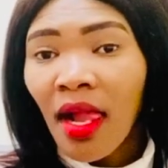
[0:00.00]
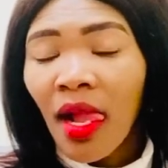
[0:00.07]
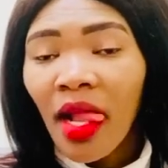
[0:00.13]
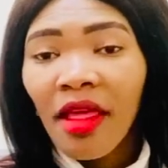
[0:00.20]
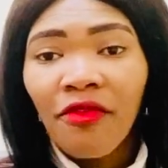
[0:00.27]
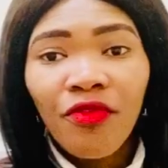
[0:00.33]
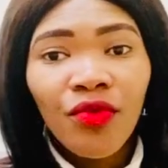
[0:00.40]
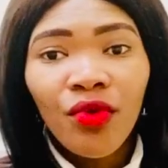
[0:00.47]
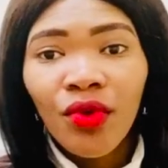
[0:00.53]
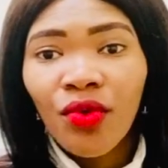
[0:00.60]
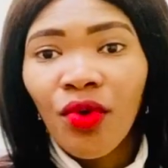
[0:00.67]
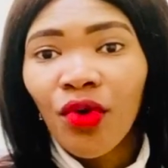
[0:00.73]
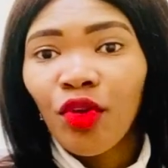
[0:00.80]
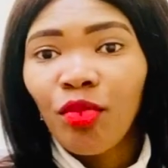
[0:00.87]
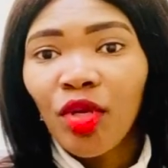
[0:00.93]
if you're not
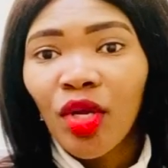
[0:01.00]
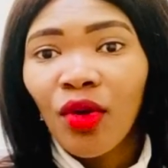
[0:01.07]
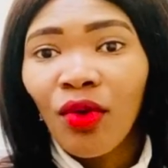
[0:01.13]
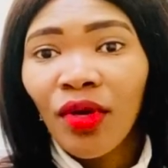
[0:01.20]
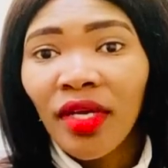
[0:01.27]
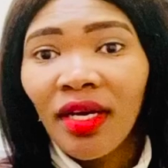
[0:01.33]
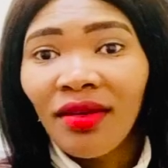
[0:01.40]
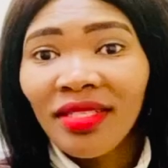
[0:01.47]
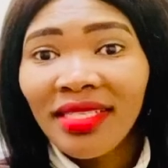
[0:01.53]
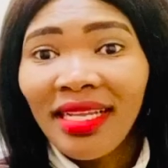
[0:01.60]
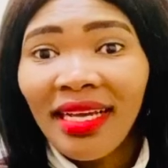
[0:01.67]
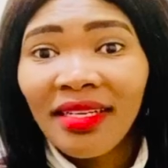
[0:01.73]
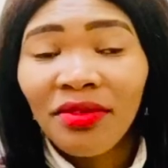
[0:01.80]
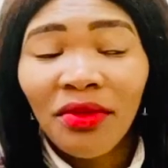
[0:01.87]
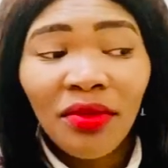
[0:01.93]
going to be a lawyer? I was
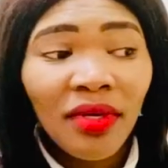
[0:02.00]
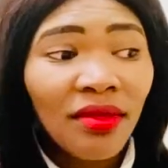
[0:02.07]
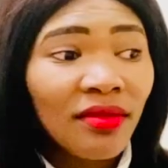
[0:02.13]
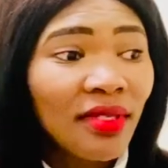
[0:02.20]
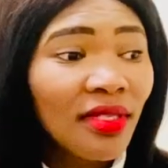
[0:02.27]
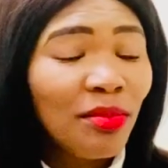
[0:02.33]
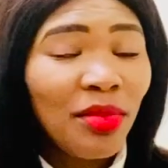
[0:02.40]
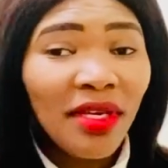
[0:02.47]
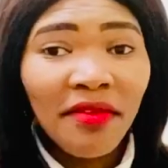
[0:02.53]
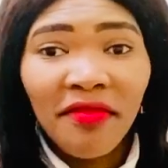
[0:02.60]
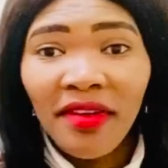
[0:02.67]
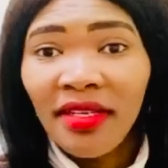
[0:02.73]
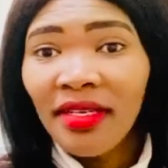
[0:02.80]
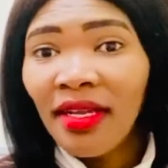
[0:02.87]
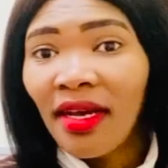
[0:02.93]
like, no, I'll just be a
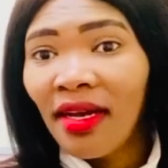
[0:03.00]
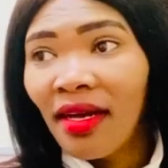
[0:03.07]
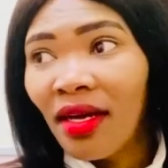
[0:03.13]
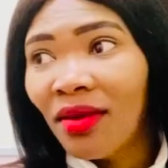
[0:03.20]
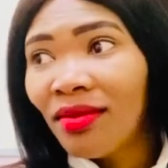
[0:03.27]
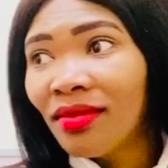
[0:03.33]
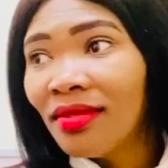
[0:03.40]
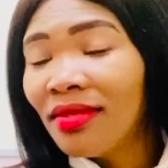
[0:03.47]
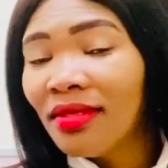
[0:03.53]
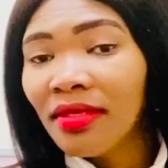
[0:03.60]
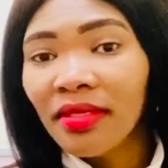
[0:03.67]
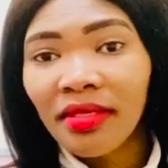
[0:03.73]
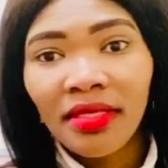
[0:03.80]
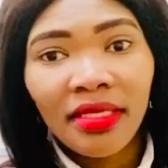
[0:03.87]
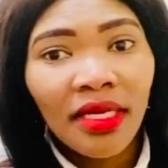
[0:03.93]
vendor, I'll
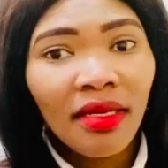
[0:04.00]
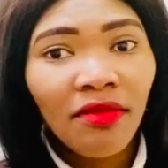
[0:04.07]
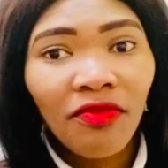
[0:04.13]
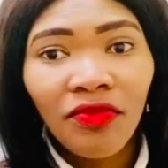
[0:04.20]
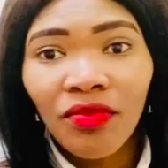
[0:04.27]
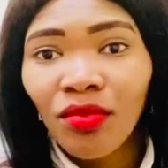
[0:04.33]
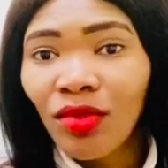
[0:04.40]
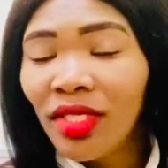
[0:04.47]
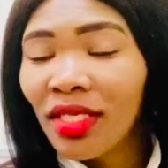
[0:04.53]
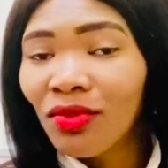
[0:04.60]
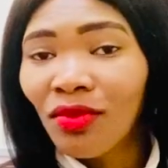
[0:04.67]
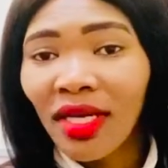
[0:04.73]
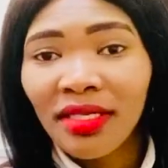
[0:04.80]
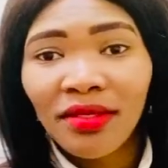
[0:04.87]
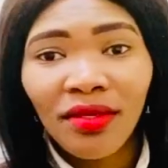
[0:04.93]
sell food and
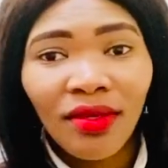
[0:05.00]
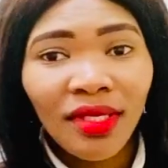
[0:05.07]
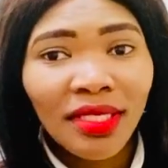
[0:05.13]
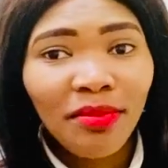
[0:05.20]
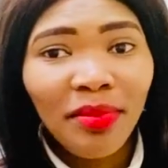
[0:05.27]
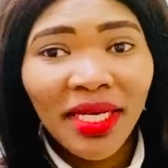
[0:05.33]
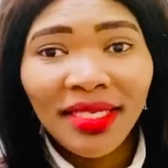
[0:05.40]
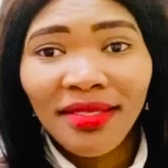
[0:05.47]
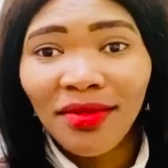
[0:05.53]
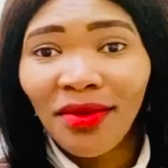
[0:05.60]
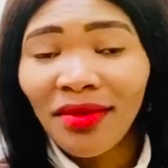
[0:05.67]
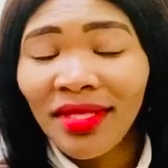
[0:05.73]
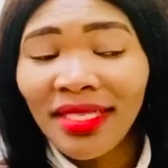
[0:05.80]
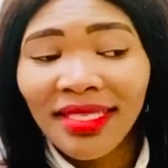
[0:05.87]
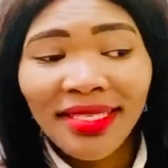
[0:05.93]
whatnot. But
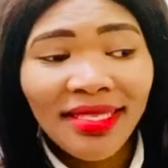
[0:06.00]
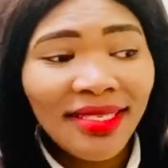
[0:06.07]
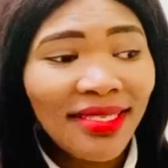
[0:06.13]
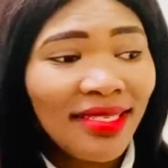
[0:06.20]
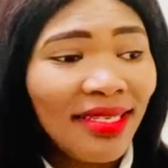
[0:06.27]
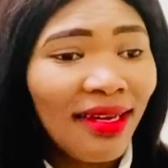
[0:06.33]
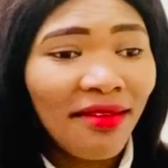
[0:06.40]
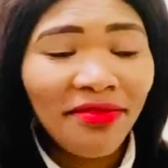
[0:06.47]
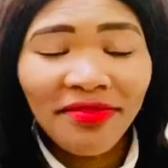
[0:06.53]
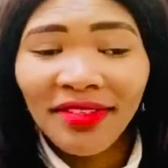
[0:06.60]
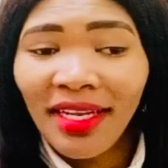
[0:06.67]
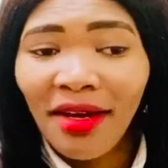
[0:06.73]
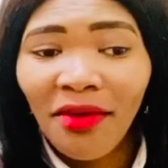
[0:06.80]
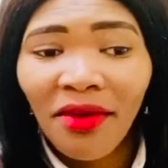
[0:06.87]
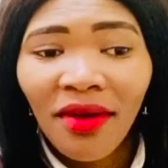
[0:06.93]
no, this is tough
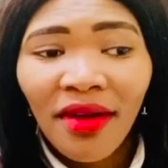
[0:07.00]
now.